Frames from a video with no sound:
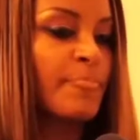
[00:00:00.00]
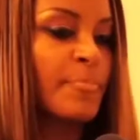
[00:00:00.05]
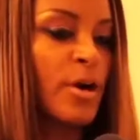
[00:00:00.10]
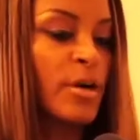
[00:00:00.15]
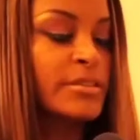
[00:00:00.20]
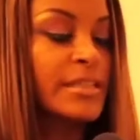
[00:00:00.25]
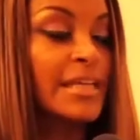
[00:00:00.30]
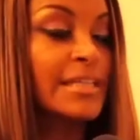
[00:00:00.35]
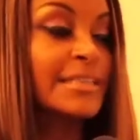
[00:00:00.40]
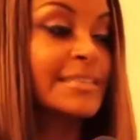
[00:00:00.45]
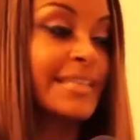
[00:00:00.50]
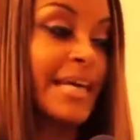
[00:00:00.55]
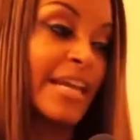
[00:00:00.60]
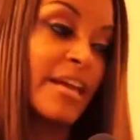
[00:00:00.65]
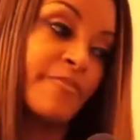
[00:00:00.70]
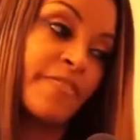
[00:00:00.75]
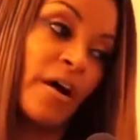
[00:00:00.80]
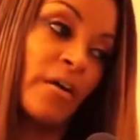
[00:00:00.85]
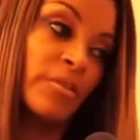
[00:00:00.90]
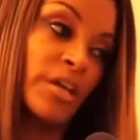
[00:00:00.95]
built a
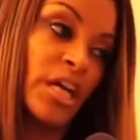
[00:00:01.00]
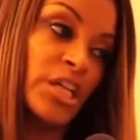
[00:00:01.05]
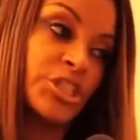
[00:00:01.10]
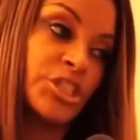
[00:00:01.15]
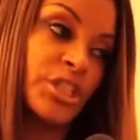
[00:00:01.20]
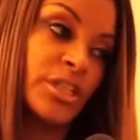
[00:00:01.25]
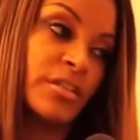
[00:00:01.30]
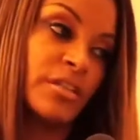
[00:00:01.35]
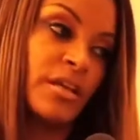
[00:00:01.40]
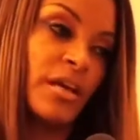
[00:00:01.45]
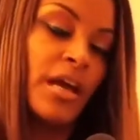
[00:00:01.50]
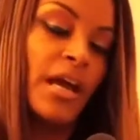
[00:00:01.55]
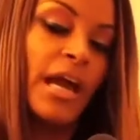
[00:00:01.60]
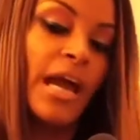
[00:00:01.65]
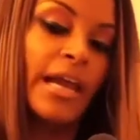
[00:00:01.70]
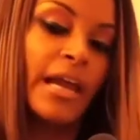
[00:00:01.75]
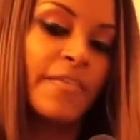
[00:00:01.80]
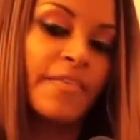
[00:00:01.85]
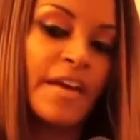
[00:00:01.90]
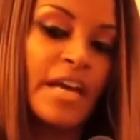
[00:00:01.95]
steady foundation,
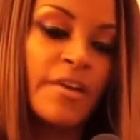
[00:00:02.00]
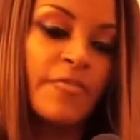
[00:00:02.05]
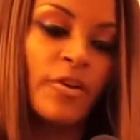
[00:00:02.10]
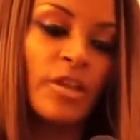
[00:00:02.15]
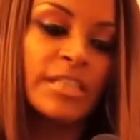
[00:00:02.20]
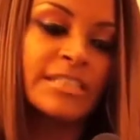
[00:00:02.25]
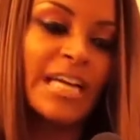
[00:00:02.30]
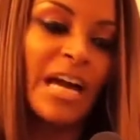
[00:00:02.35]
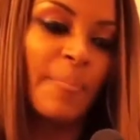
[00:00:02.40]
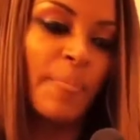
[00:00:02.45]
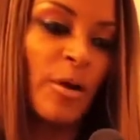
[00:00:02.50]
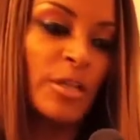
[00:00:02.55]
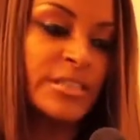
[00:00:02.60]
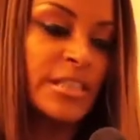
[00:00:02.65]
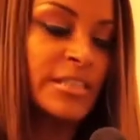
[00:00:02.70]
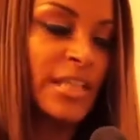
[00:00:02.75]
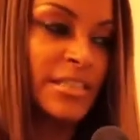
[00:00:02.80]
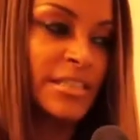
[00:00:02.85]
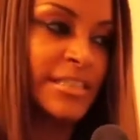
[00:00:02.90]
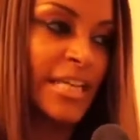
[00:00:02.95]
and I think if you're the type
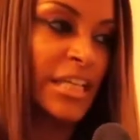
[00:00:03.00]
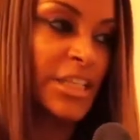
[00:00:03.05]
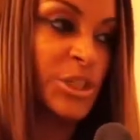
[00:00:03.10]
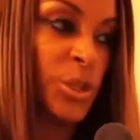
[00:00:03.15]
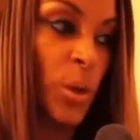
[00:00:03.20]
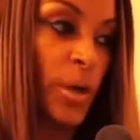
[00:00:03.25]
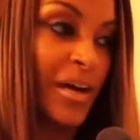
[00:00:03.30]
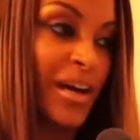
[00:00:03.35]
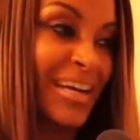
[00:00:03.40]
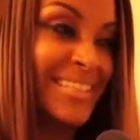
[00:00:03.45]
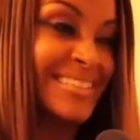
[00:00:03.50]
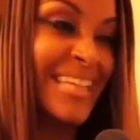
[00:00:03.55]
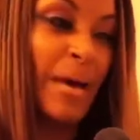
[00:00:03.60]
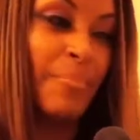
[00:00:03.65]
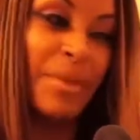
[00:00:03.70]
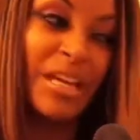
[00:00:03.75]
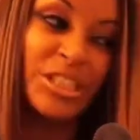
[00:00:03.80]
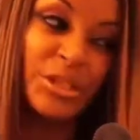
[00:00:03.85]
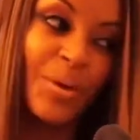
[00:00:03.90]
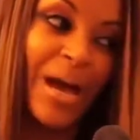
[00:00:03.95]
person that doesn't take shortcuts,
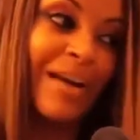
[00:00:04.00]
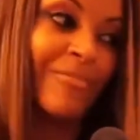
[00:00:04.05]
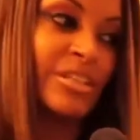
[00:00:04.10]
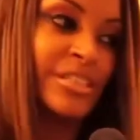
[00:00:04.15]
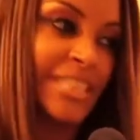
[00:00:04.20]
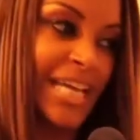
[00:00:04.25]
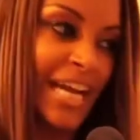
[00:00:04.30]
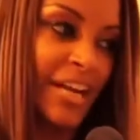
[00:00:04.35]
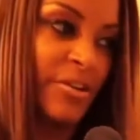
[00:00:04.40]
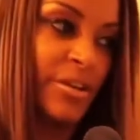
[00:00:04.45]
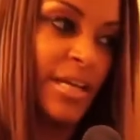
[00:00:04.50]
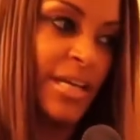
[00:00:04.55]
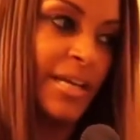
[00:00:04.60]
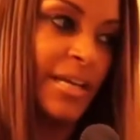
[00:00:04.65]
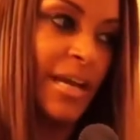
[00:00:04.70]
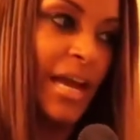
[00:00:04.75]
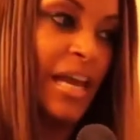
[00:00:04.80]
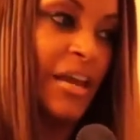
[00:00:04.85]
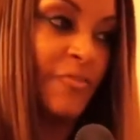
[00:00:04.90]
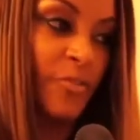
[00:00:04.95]
that means you have integrity.
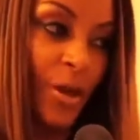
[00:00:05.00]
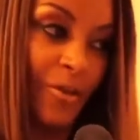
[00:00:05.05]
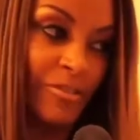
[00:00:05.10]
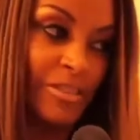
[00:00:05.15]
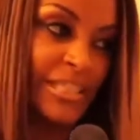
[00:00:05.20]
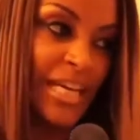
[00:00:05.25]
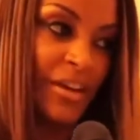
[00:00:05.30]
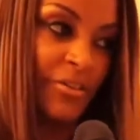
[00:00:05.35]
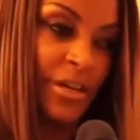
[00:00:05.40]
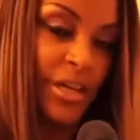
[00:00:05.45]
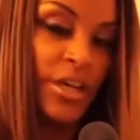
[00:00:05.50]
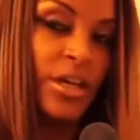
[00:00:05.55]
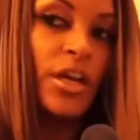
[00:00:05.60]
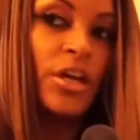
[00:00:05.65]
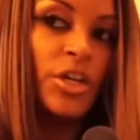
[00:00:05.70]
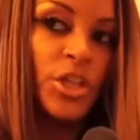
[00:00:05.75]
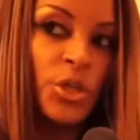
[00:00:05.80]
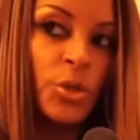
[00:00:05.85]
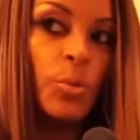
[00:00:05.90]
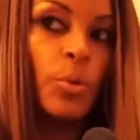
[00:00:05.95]
And if you have integrity,
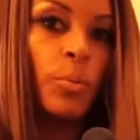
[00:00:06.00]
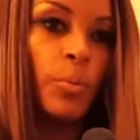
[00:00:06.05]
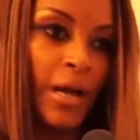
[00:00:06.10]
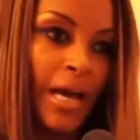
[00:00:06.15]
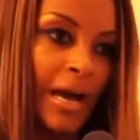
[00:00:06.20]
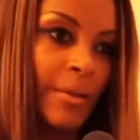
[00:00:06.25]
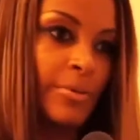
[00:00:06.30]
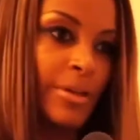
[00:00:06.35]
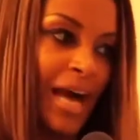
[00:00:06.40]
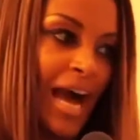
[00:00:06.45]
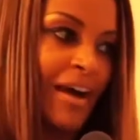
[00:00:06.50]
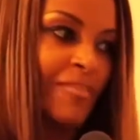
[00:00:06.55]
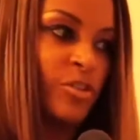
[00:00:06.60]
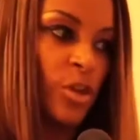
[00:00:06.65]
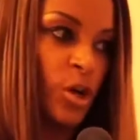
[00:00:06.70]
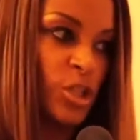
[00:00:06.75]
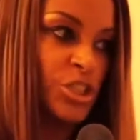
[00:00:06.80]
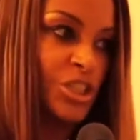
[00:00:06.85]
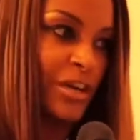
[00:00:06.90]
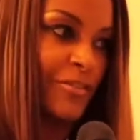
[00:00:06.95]
you will be able to have
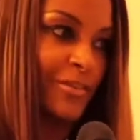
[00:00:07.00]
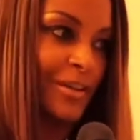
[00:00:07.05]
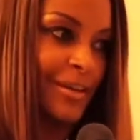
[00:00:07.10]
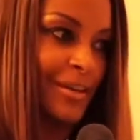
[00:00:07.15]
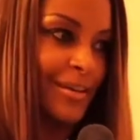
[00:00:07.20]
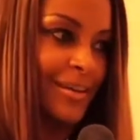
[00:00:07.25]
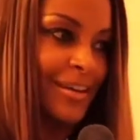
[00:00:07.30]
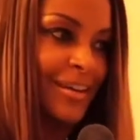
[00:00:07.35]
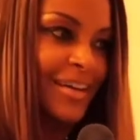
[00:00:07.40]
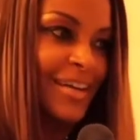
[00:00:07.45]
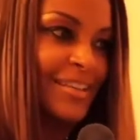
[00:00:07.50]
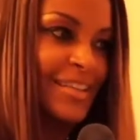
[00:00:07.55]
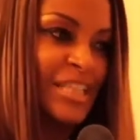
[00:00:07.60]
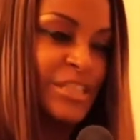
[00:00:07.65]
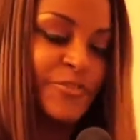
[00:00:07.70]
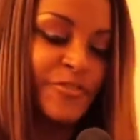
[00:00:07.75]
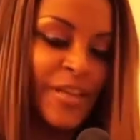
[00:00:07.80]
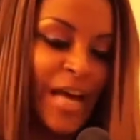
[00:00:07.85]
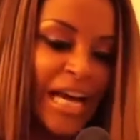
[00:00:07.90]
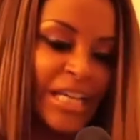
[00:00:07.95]
longevity.
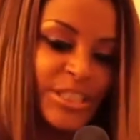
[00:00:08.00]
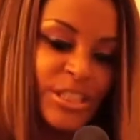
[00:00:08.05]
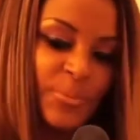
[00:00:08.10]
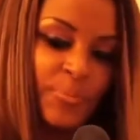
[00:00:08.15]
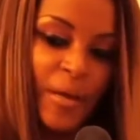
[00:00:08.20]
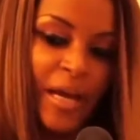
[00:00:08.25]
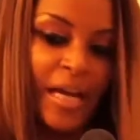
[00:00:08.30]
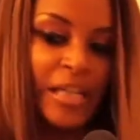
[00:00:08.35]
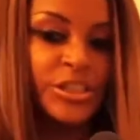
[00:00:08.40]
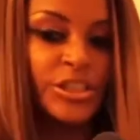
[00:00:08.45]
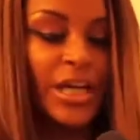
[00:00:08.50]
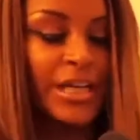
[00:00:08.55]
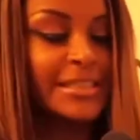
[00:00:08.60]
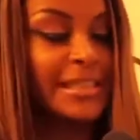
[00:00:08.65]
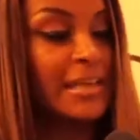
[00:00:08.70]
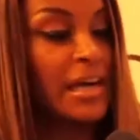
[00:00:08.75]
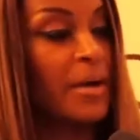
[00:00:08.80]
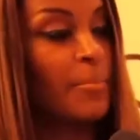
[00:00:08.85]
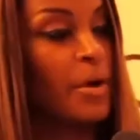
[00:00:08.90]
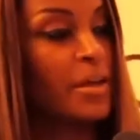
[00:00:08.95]
These flash in the pan chicks
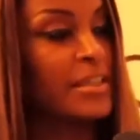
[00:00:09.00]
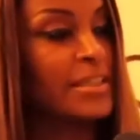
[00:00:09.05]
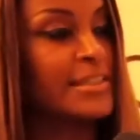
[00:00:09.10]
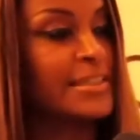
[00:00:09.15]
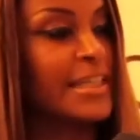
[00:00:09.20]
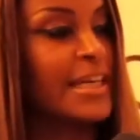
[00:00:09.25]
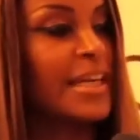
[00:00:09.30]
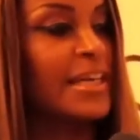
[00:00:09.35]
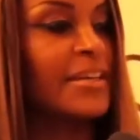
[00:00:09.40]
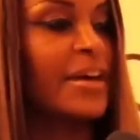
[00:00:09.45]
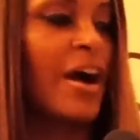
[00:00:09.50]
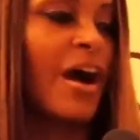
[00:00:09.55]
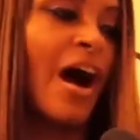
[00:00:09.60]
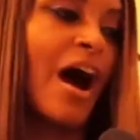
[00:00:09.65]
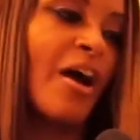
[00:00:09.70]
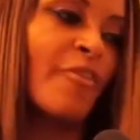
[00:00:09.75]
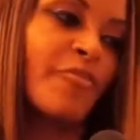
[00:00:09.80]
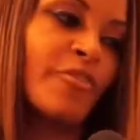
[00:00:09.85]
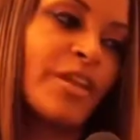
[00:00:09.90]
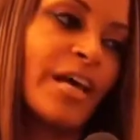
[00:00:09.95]
that come on the scene, they're
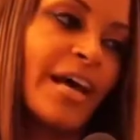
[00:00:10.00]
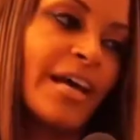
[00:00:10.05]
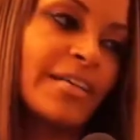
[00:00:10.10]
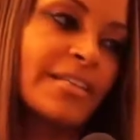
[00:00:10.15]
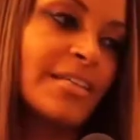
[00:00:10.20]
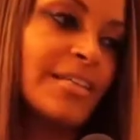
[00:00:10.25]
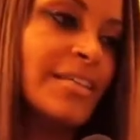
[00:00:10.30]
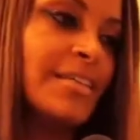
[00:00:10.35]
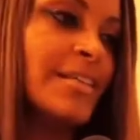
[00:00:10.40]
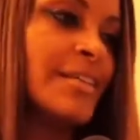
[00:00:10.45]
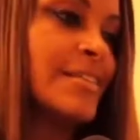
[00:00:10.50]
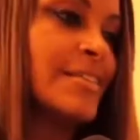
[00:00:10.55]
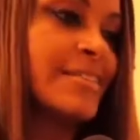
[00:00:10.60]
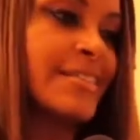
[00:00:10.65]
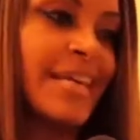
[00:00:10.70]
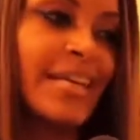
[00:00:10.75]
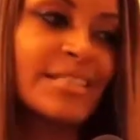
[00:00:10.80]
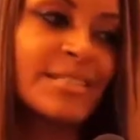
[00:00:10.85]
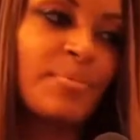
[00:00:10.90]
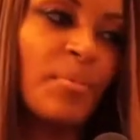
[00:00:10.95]
hot for like
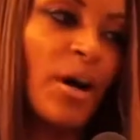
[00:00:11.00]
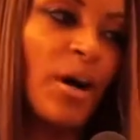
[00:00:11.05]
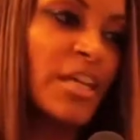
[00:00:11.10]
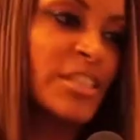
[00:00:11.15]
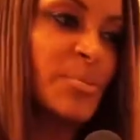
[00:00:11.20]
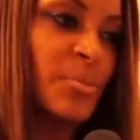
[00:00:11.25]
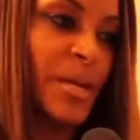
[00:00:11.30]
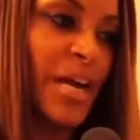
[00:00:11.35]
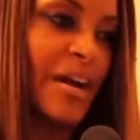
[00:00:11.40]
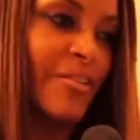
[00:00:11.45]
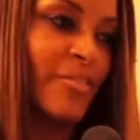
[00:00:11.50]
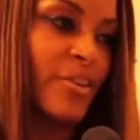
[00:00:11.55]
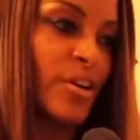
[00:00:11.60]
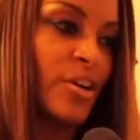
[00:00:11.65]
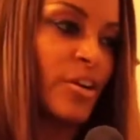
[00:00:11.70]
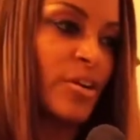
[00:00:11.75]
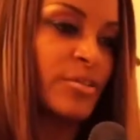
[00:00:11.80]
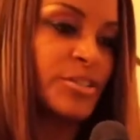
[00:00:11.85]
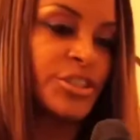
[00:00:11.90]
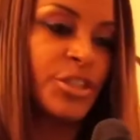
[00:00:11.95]
six months,
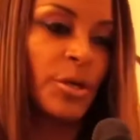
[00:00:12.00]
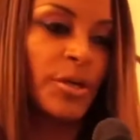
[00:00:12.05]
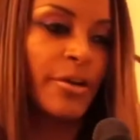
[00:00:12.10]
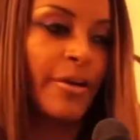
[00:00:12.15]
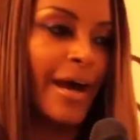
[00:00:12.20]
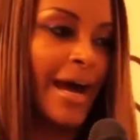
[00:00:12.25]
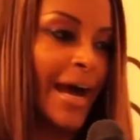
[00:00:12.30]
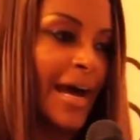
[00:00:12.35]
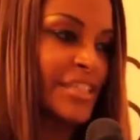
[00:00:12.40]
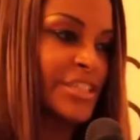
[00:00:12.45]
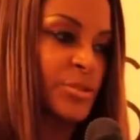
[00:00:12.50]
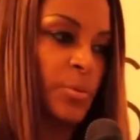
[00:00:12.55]
whatever, show your ass,